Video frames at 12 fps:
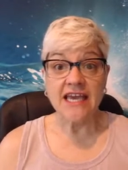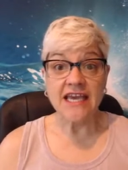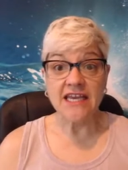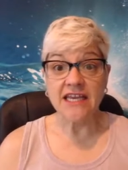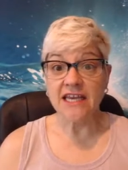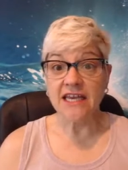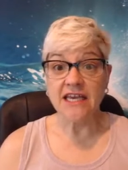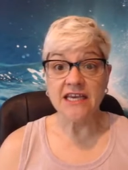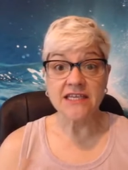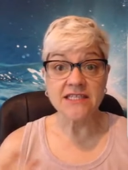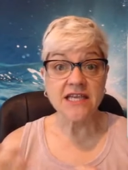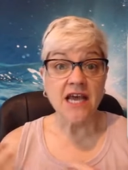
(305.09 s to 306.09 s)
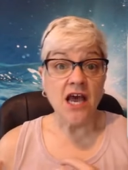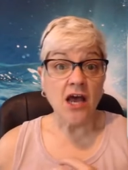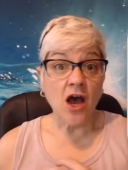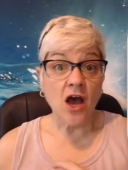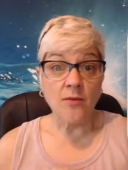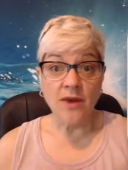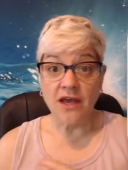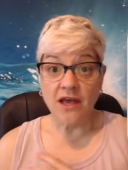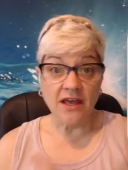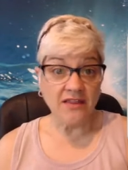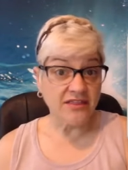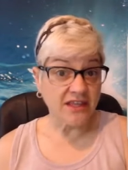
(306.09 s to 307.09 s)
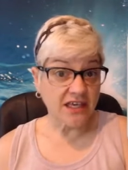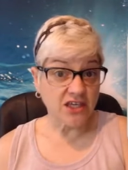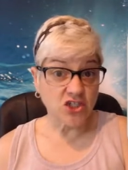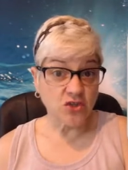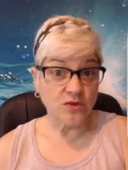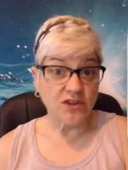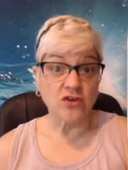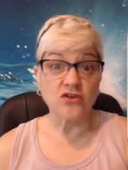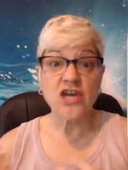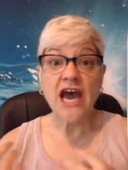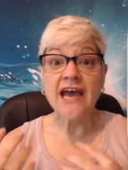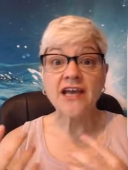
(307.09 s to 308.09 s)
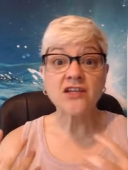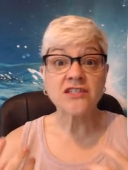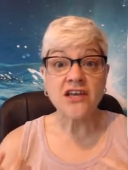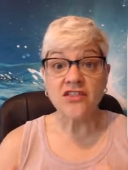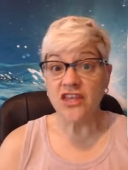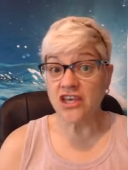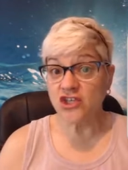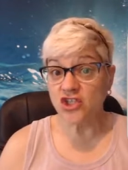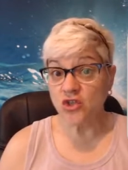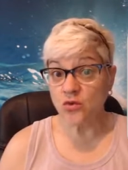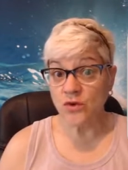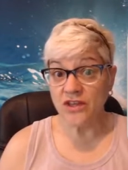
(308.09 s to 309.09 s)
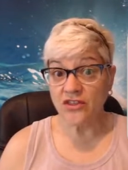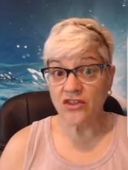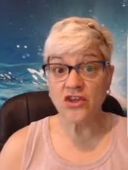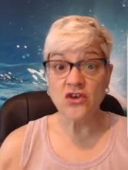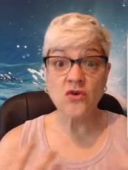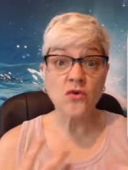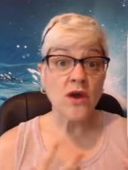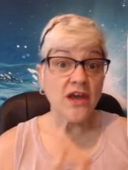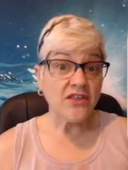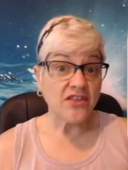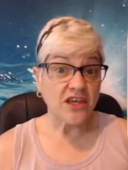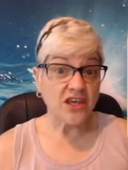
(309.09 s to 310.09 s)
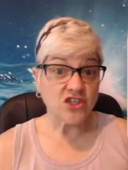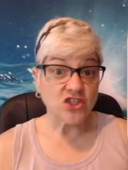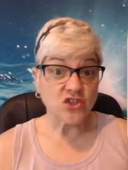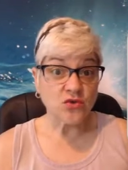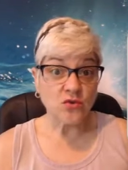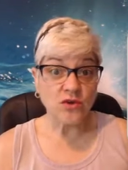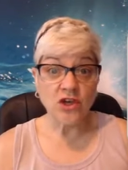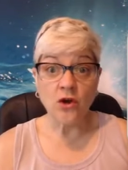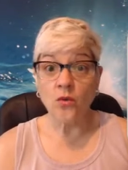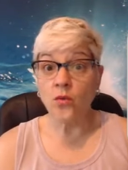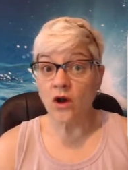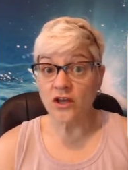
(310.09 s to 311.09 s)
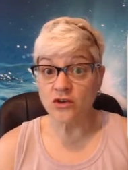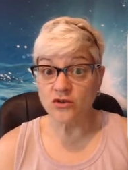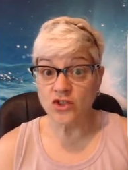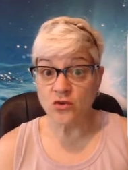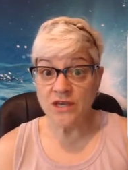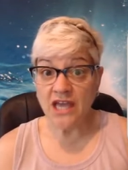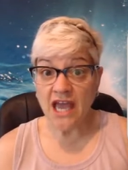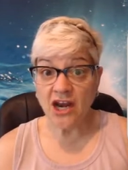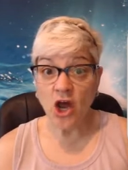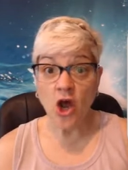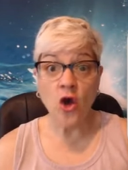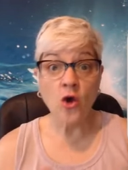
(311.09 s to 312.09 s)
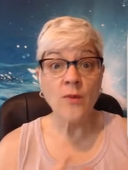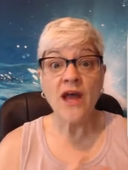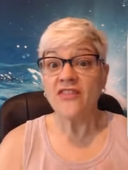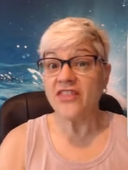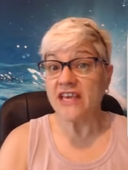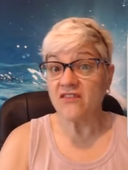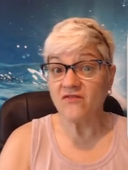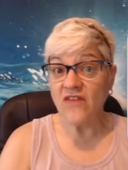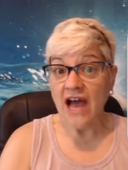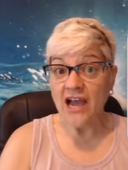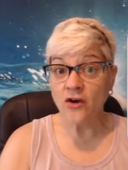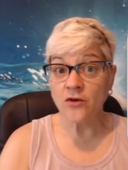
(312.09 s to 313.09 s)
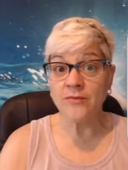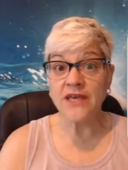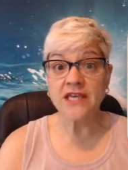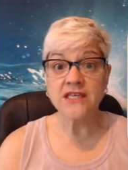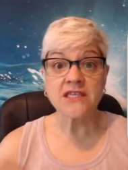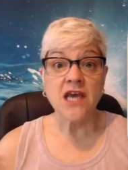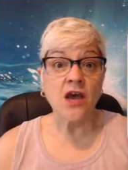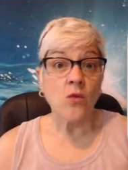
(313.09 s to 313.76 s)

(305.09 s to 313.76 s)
It is um, the issue with your child, the issue with you, the issue, you know, what you're doing at home, the environment,